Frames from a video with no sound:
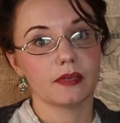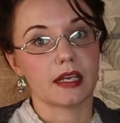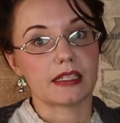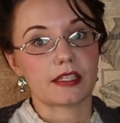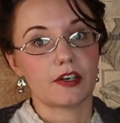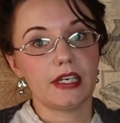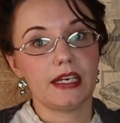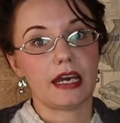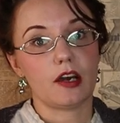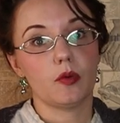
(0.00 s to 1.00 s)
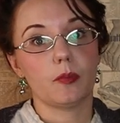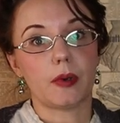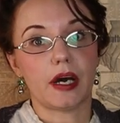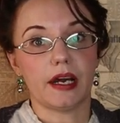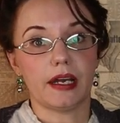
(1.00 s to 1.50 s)
I started out
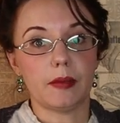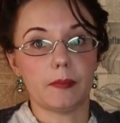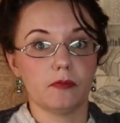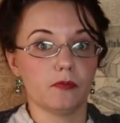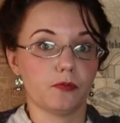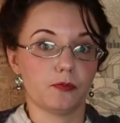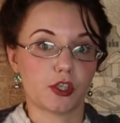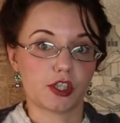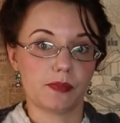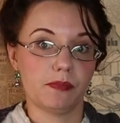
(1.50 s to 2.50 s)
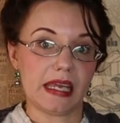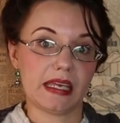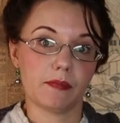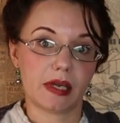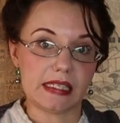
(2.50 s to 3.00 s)
by first
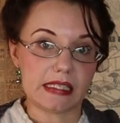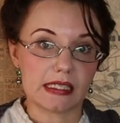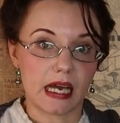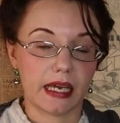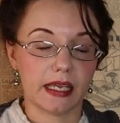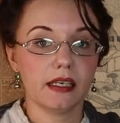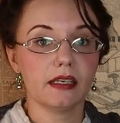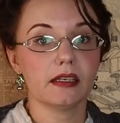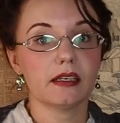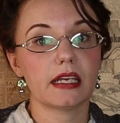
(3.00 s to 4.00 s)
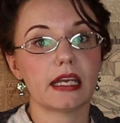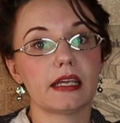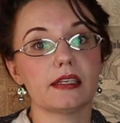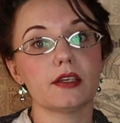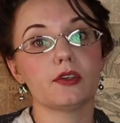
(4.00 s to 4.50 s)
making my design
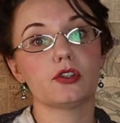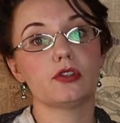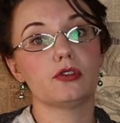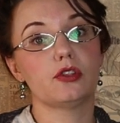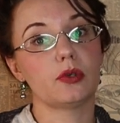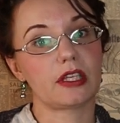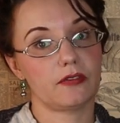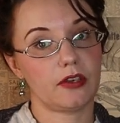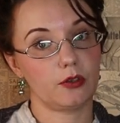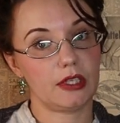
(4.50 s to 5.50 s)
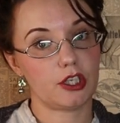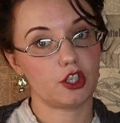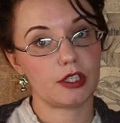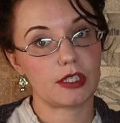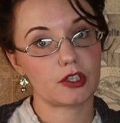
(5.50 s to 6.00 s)
and doing the
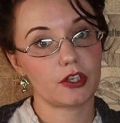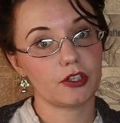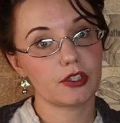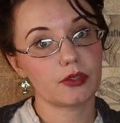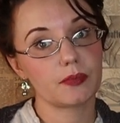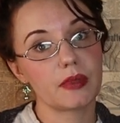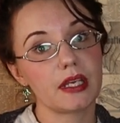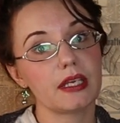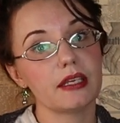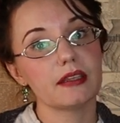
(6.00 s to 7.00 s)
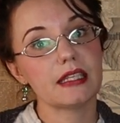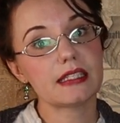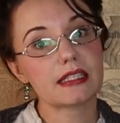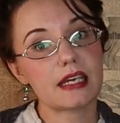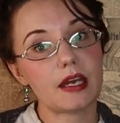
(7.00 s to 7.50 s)
foundation skirt.
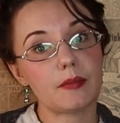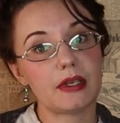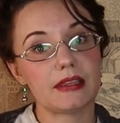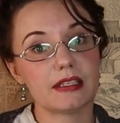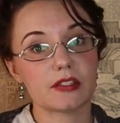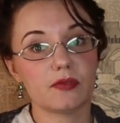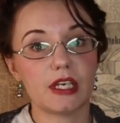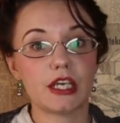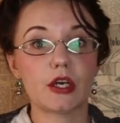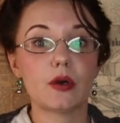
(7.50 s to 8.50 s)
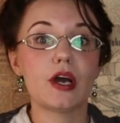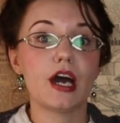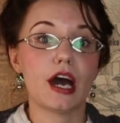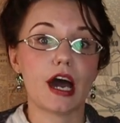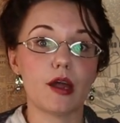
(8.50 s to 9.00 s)
This time in this video
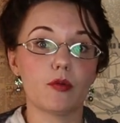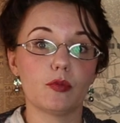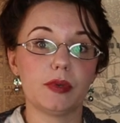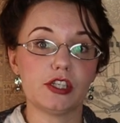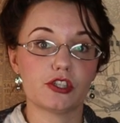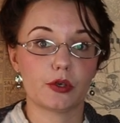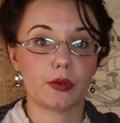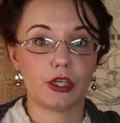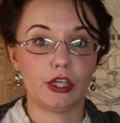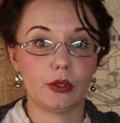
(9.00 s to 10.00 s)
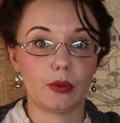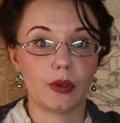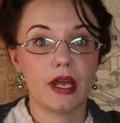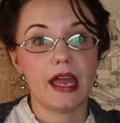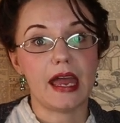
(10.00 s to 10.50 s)
I will be showing
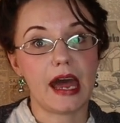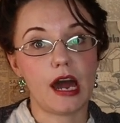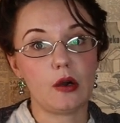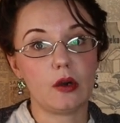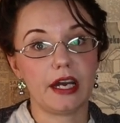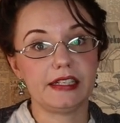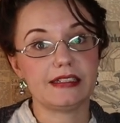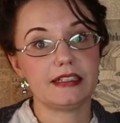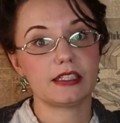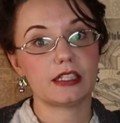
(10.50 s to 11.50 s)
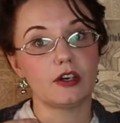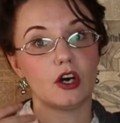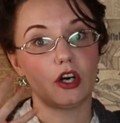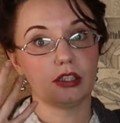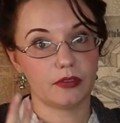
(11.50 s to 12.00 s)
you how I did
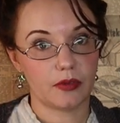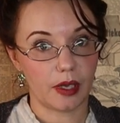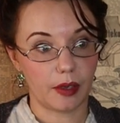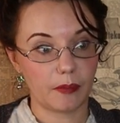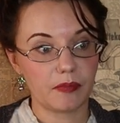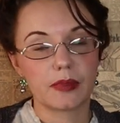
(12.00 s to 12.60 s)
all of the